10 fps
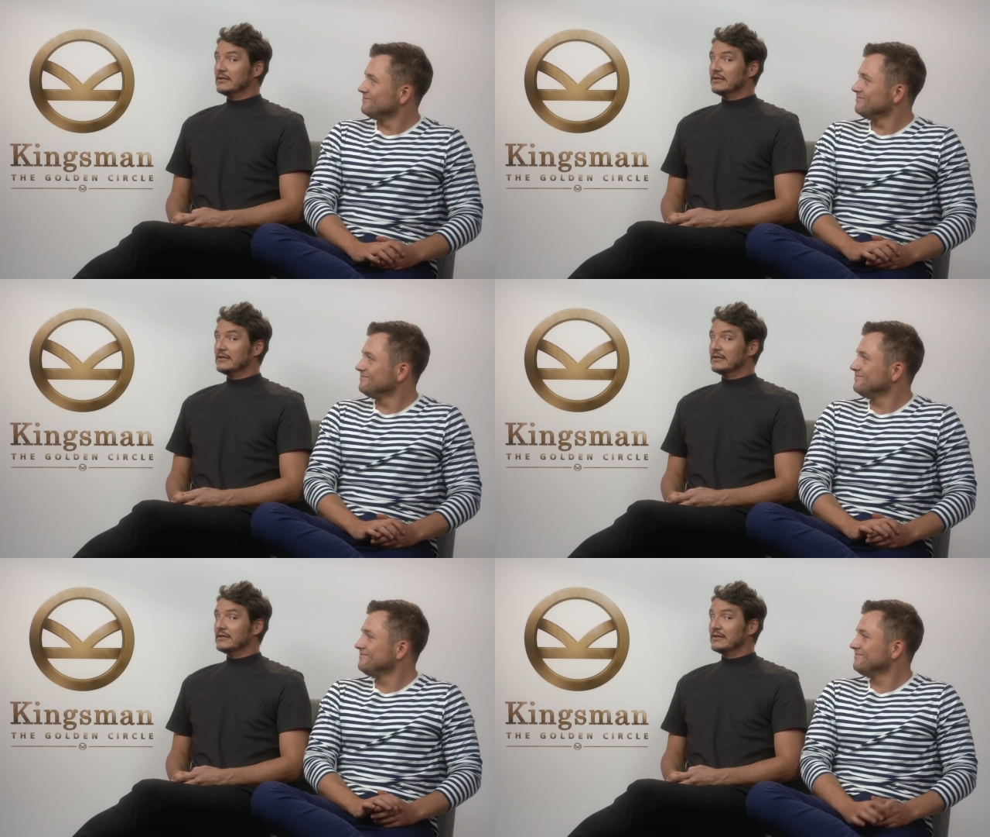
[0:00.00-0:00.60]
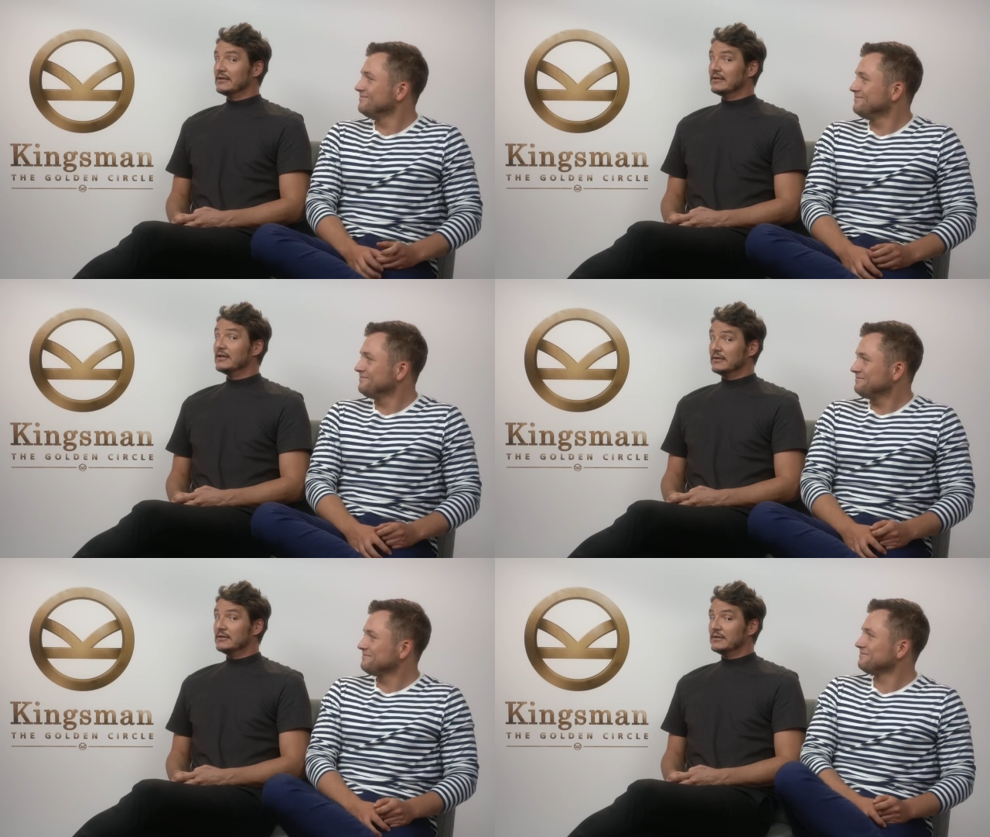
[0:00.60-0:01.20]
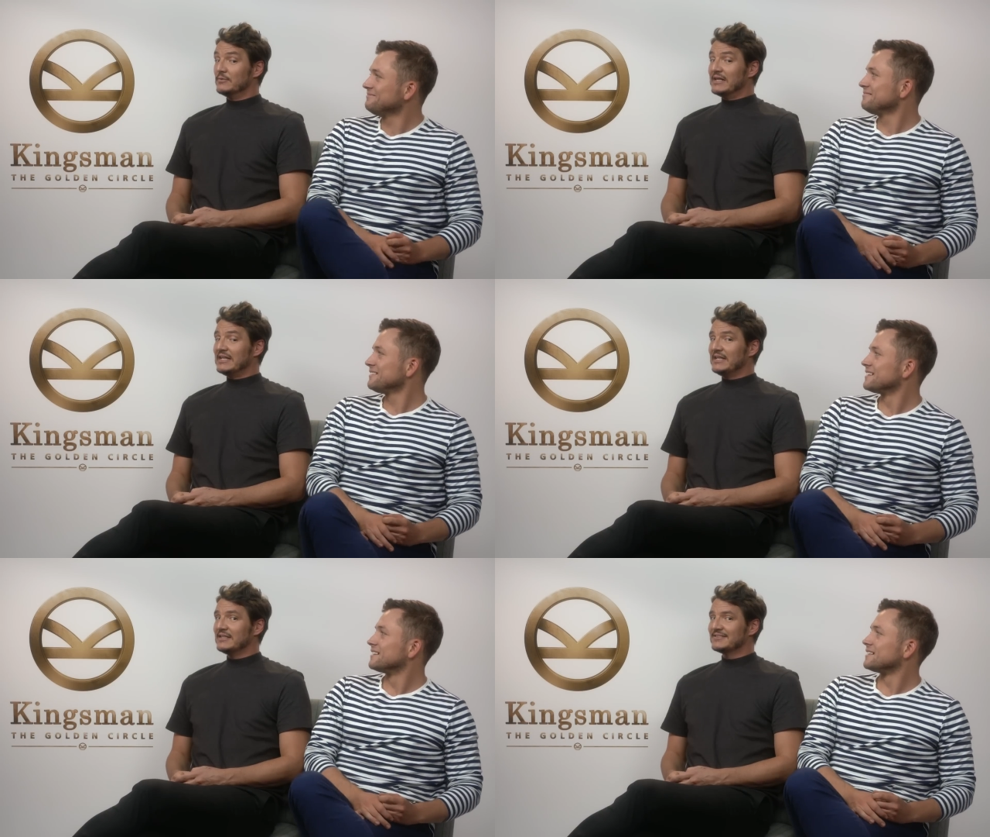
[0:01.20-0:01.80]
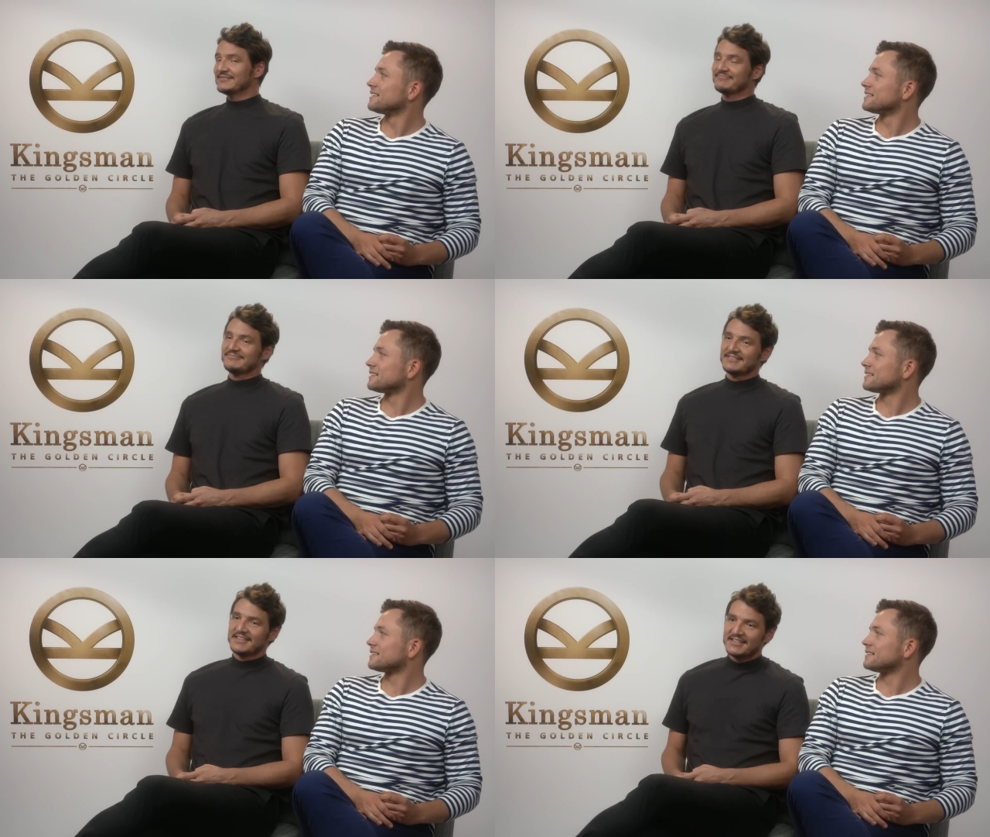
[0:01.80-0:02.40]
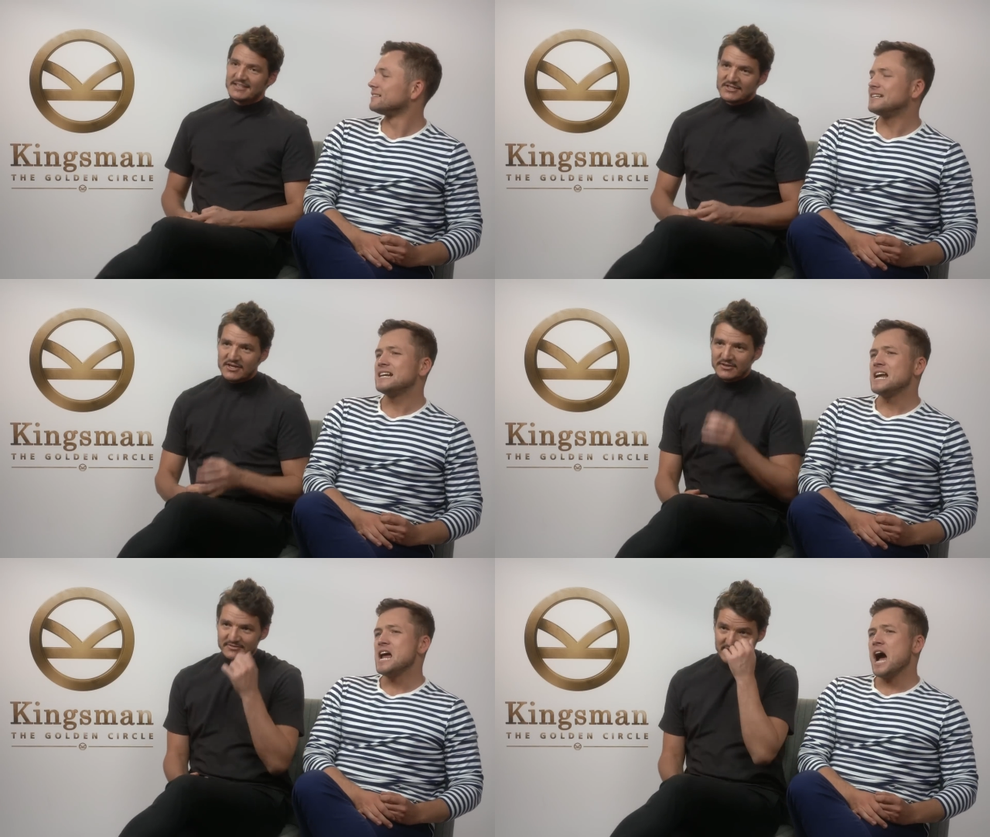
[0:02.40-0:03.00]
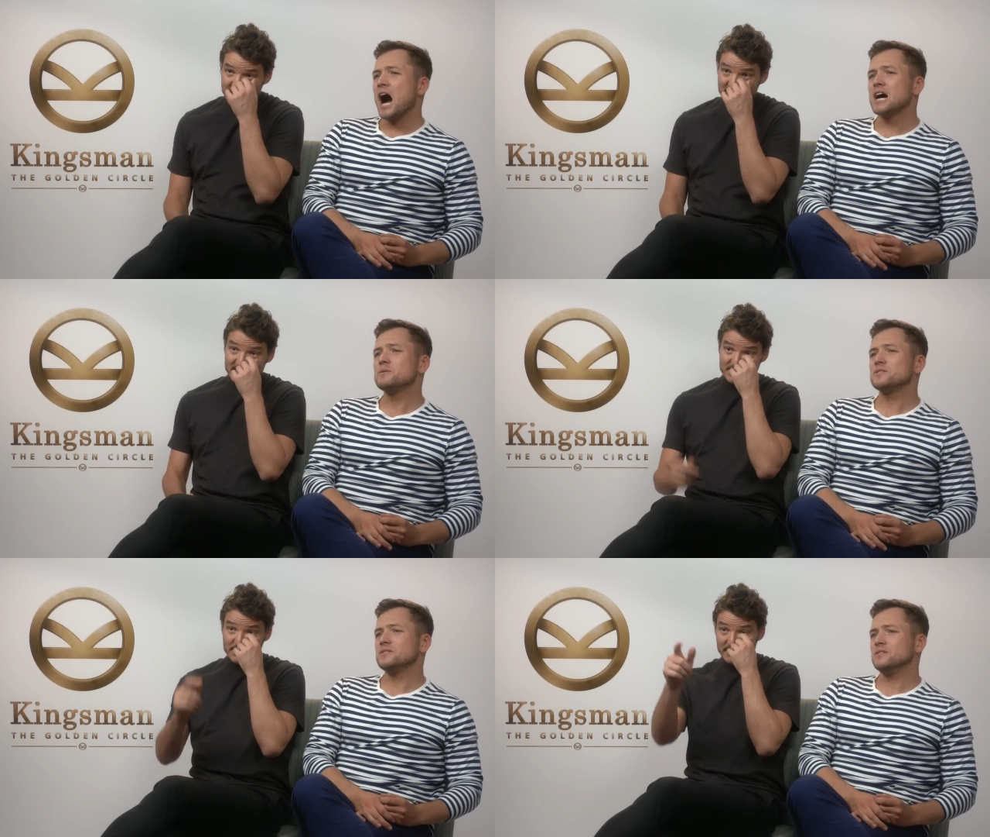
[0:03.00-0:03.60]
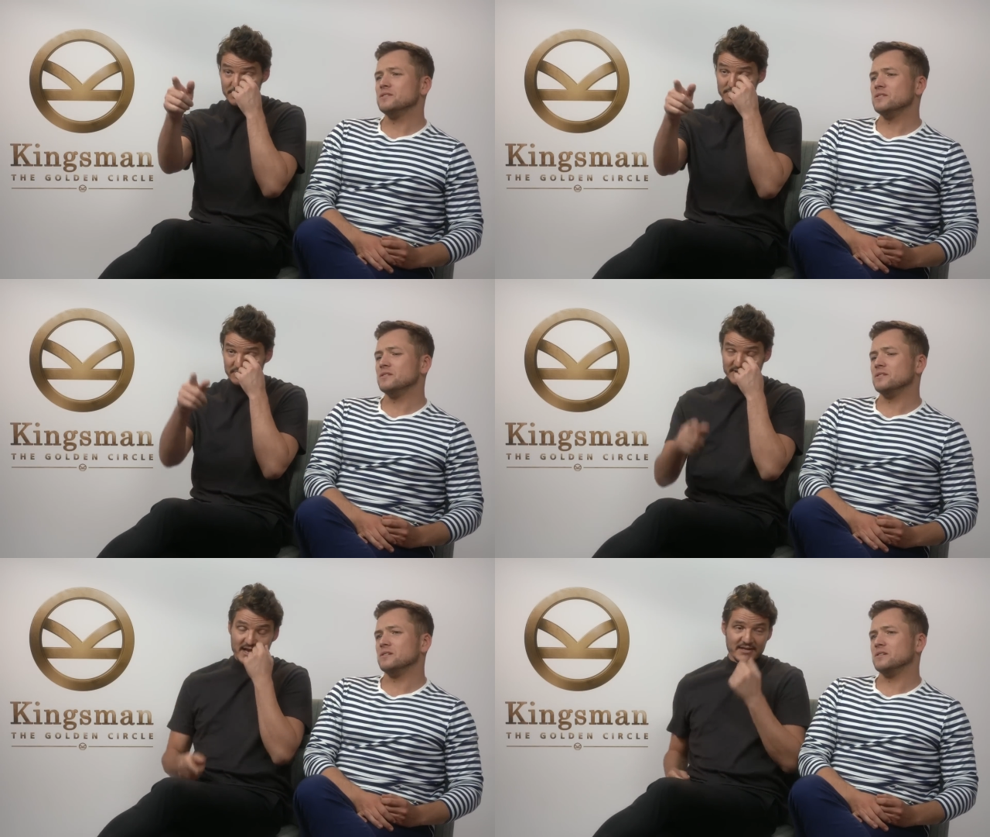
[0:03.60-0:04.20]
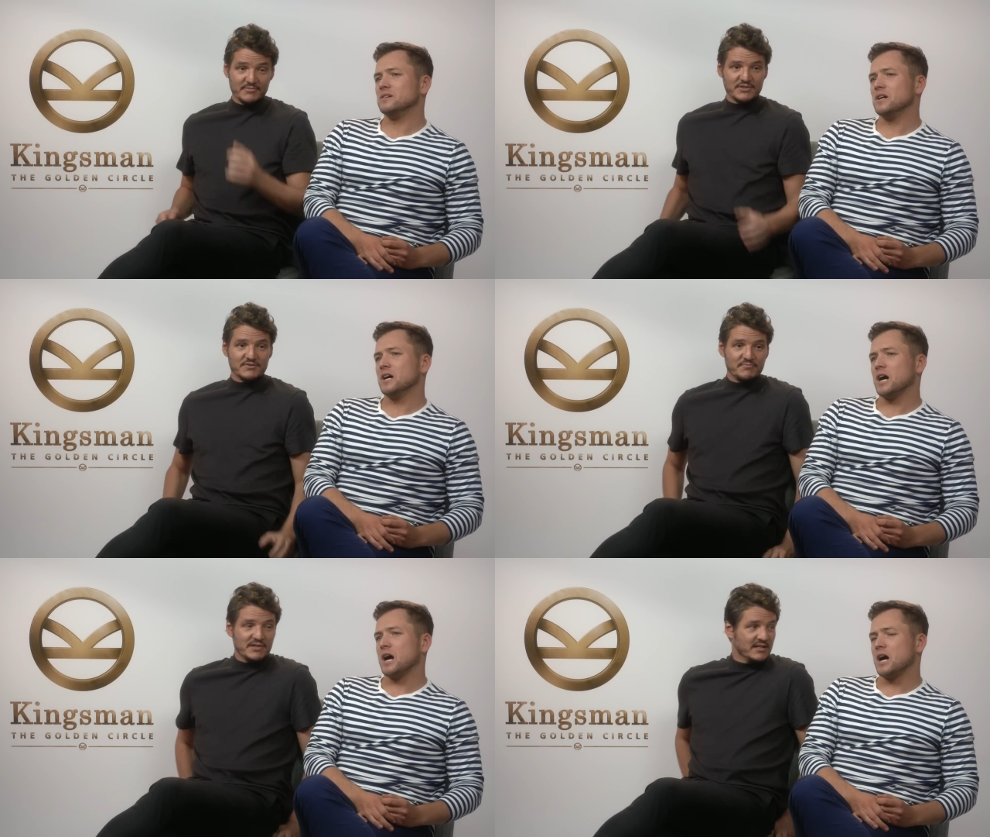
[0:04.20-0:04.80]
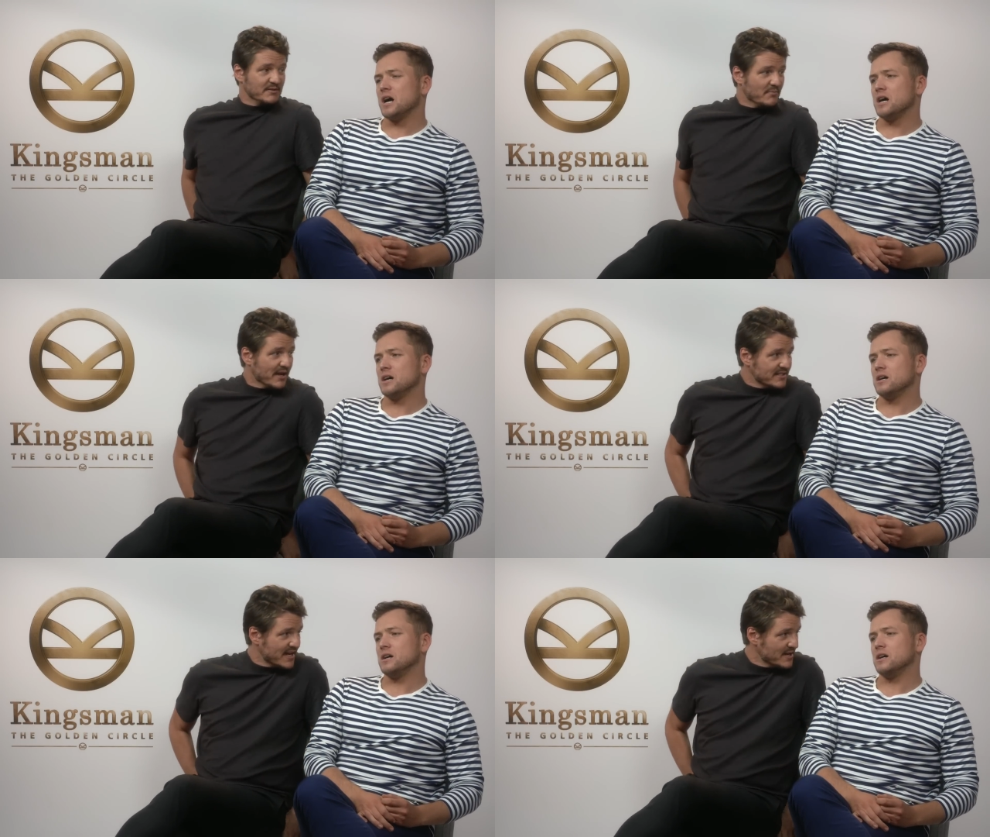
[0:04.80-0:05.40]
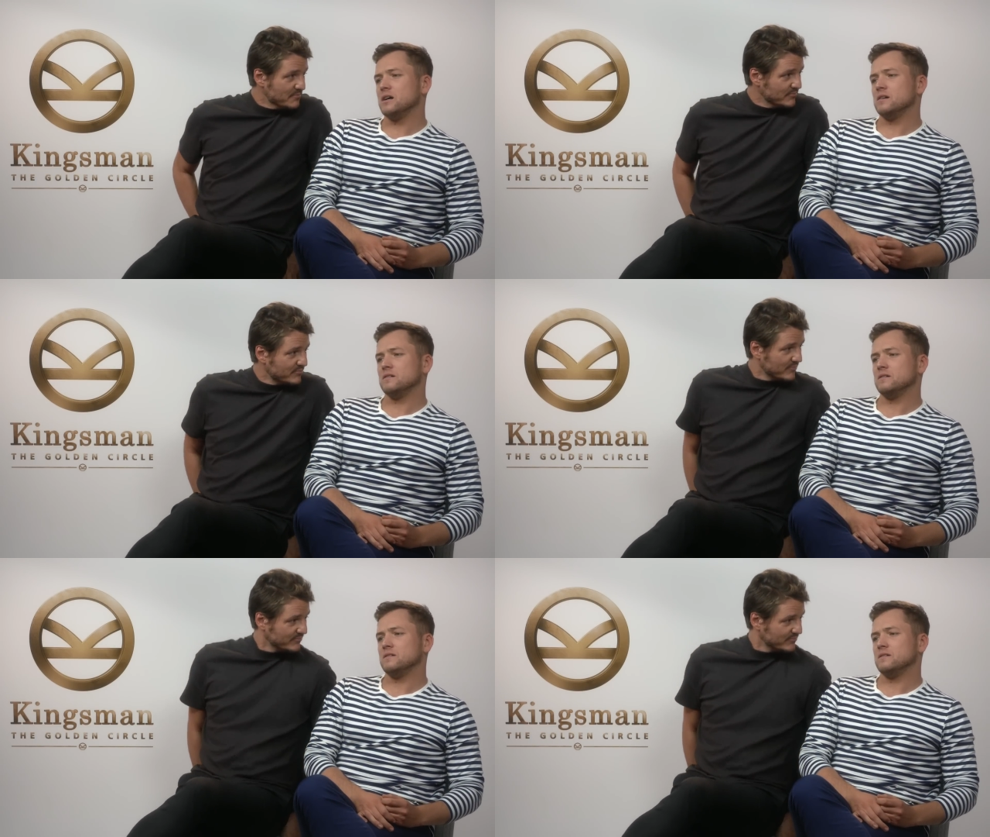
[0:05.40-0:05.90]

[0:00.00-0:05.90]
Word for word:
Speaker 1: really yeah. so and I that's you can google that image of me in my denim